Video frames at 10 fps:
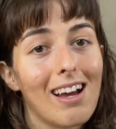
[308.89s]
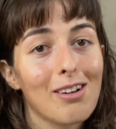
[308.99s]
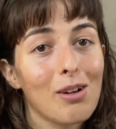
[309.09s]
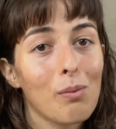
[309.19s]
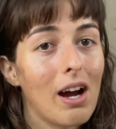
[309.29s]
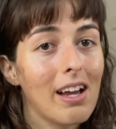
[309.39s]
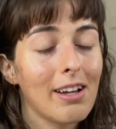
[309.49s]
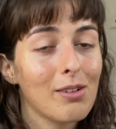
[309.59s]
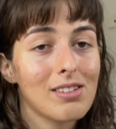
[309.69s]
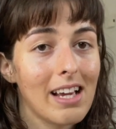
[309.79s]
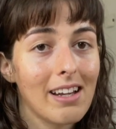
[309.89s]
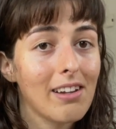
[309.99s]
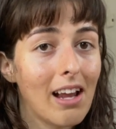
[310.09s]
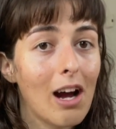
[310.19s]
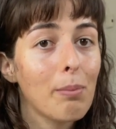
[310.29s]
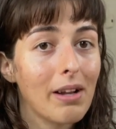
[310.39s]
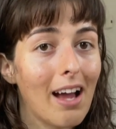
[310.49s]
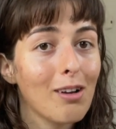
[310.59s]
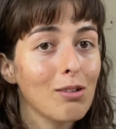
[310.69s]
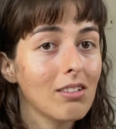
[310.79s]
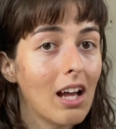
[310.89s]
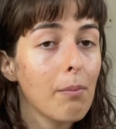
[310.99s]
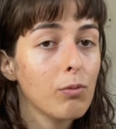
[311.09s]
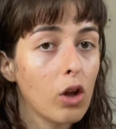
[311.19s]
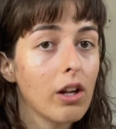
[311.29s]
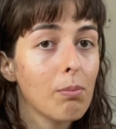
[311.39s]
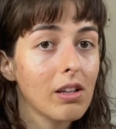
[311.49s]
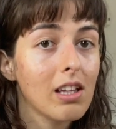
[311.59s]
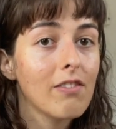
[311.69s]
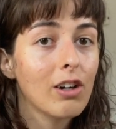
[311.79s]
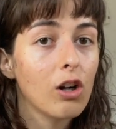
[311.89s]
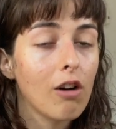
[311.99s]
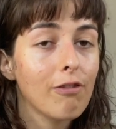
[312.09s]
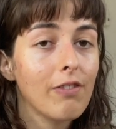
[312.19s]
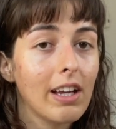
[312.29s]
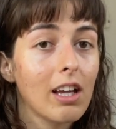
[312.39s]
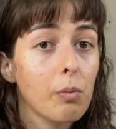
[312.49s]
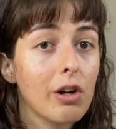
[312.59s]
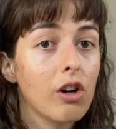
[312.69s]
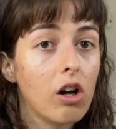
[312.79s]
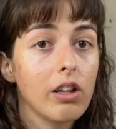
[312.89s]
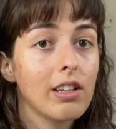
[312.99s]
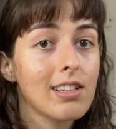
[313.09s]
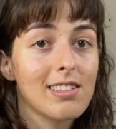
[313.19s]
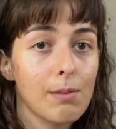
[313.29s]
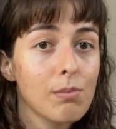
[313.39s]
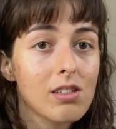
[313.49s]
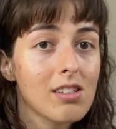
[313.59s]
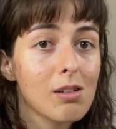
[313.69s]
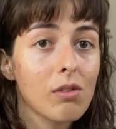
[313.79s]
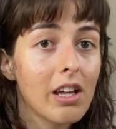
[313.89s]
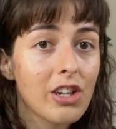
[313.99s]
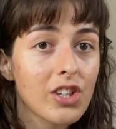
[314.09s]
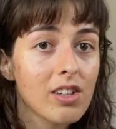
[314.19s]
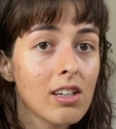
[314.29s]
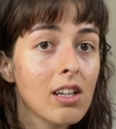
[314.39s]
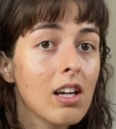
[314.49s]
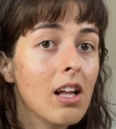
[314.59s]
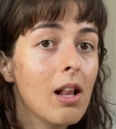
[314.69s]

I don't know why I had to say that now, but I'm not a believer of thinking we're all in a Sims simulation,